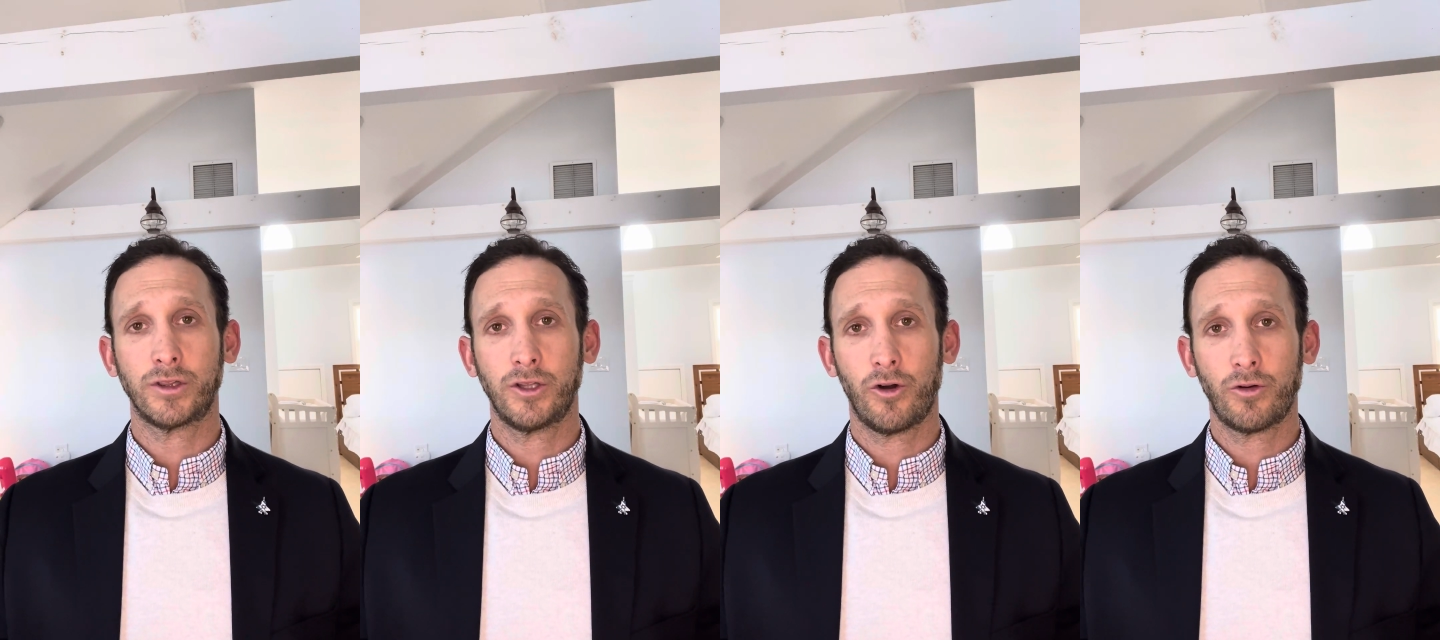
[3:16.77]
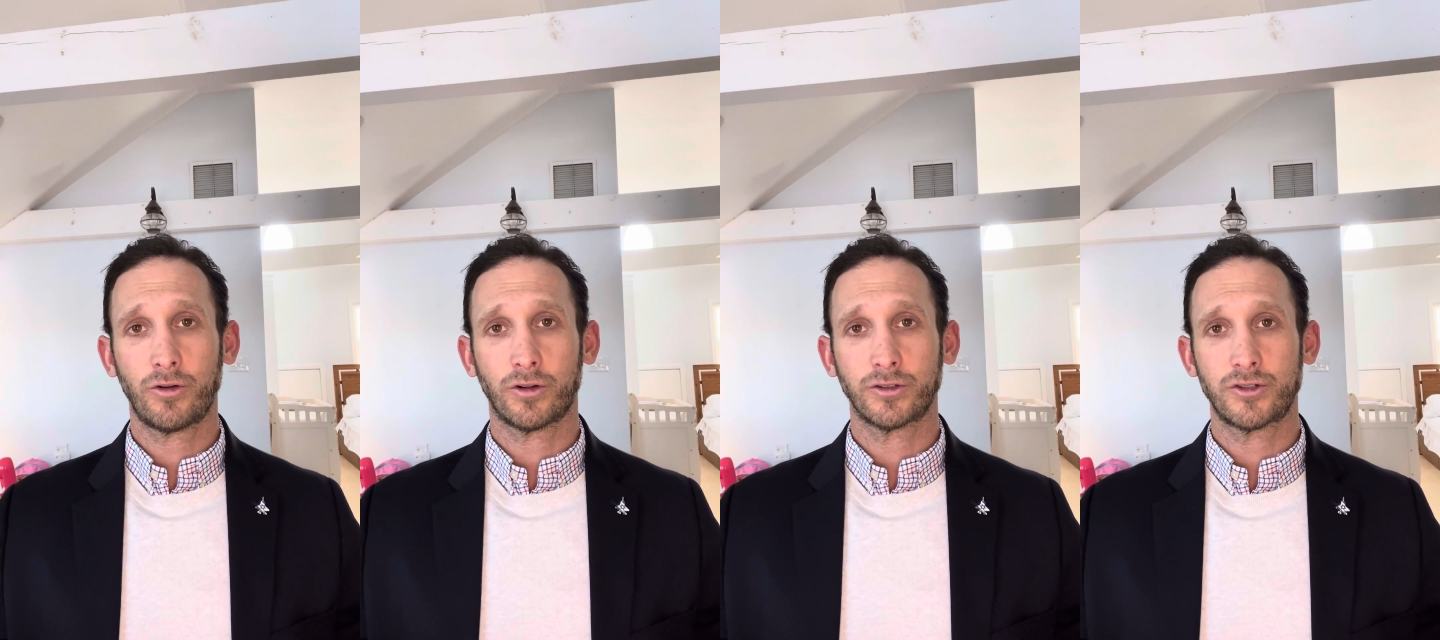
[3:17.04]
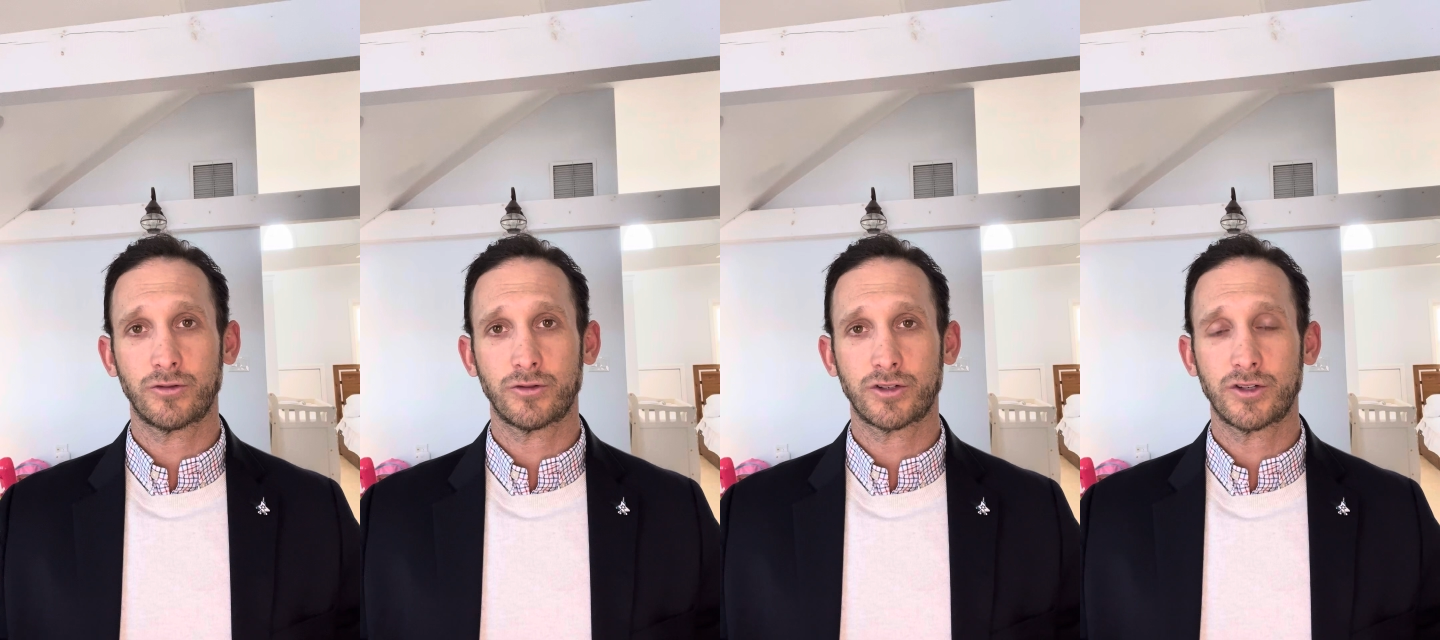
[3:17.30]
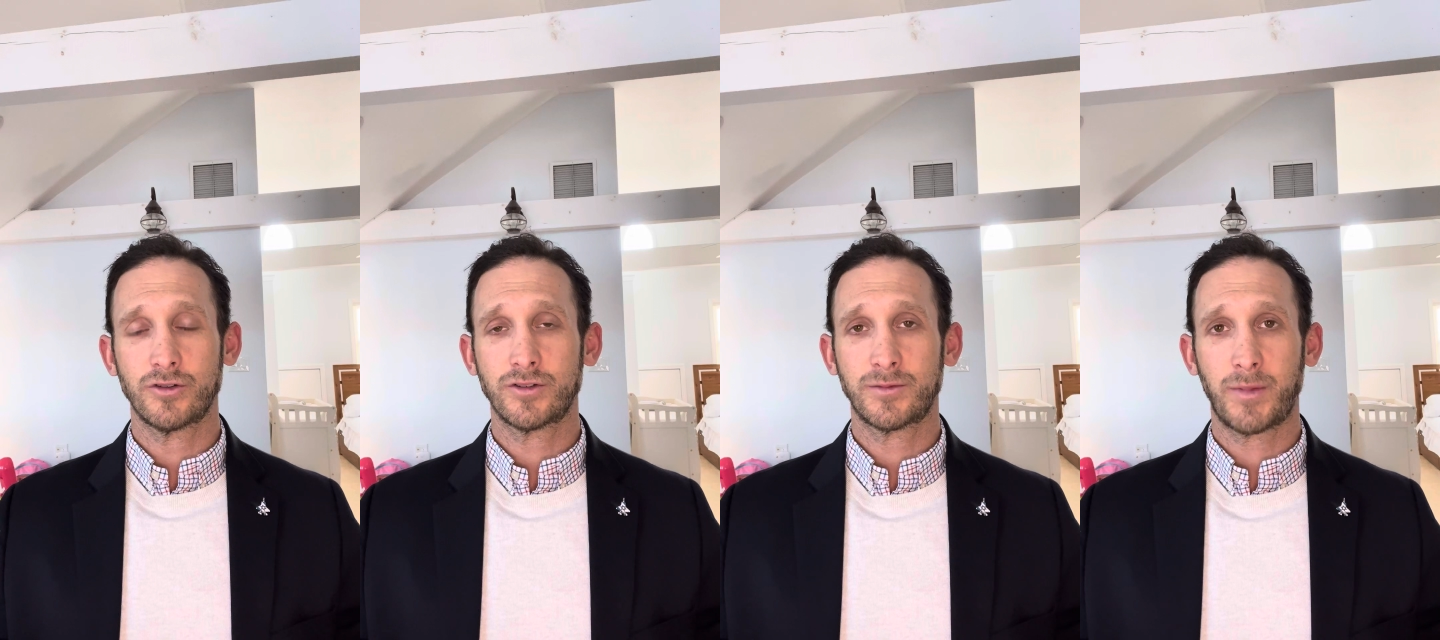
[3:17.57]
local Jewish
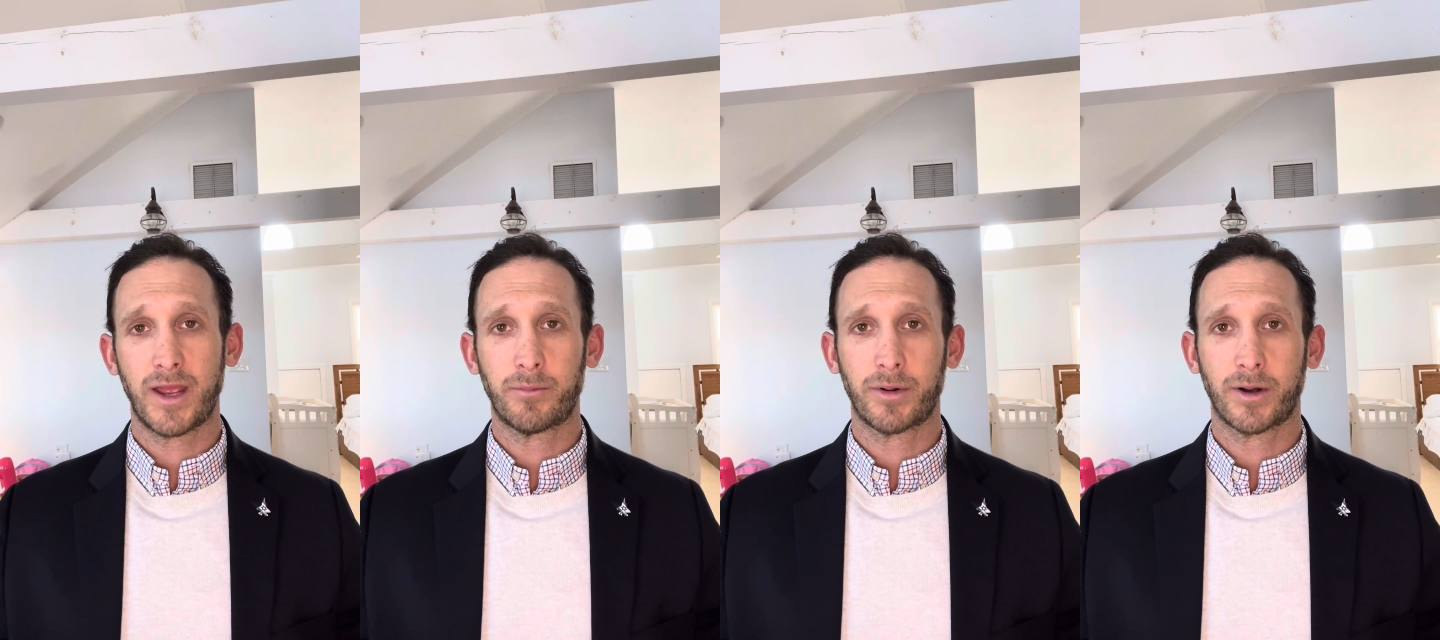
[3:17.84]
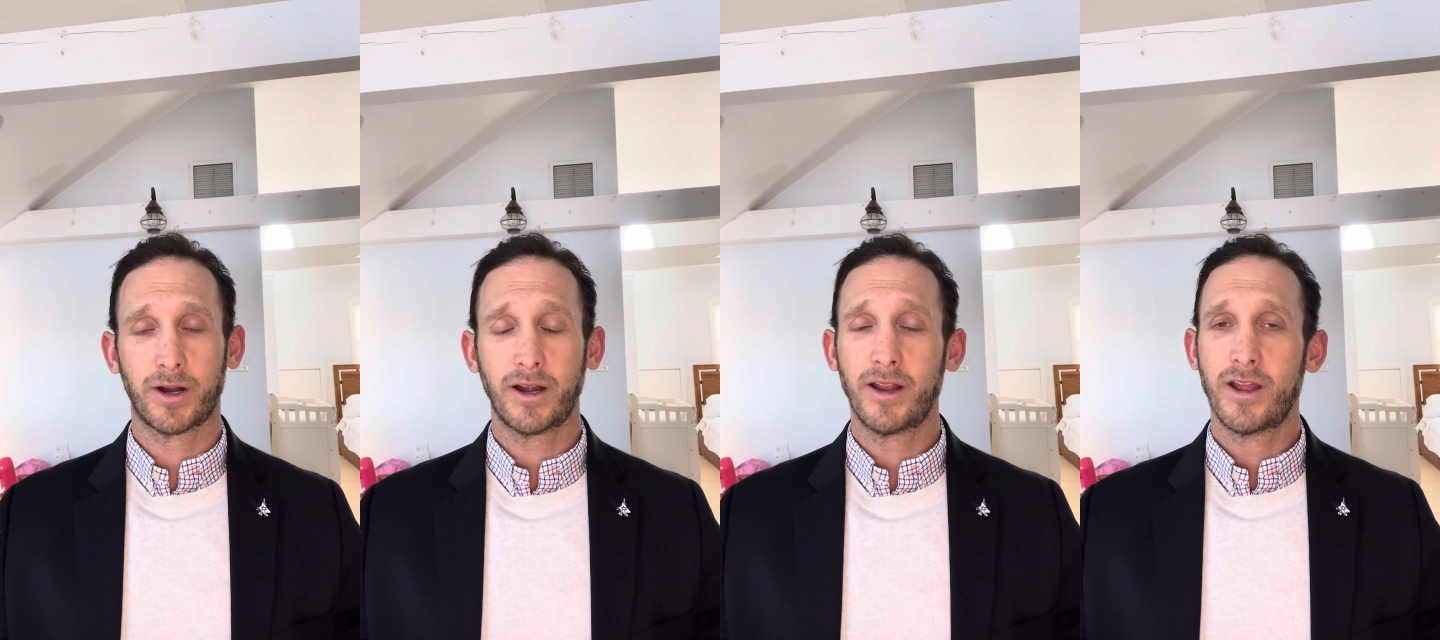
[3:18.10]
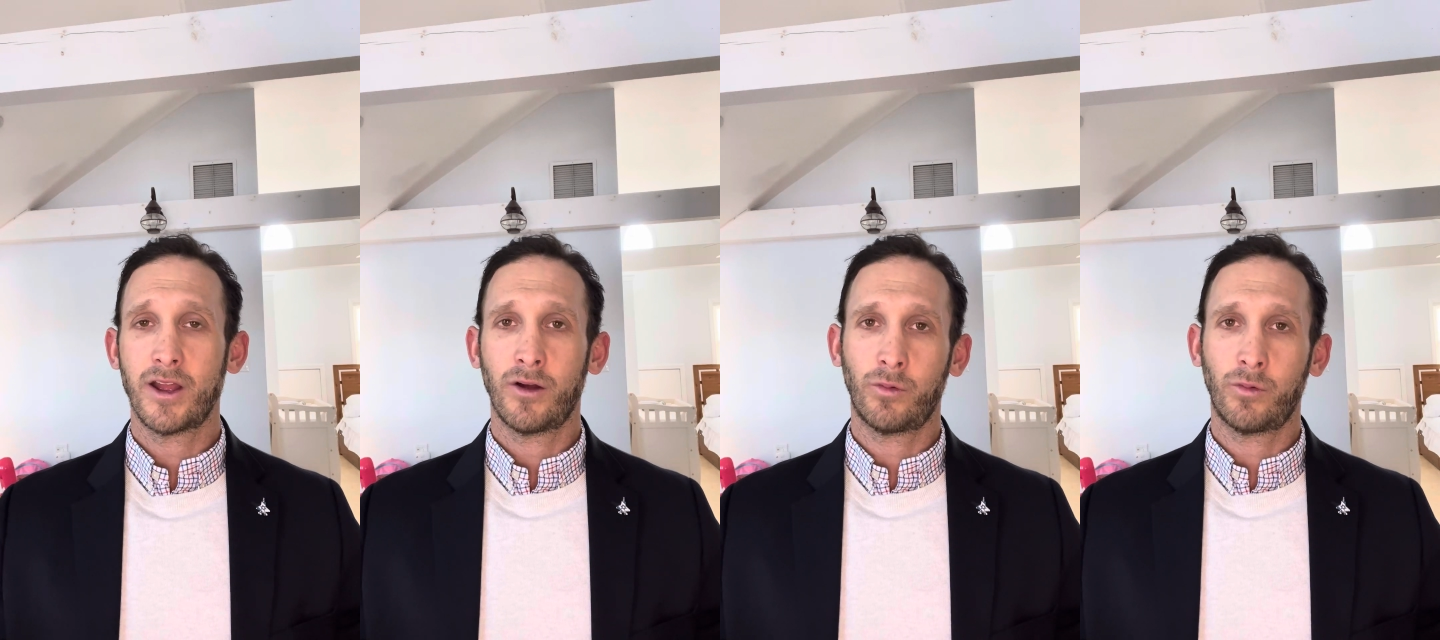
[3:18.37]
newspaper.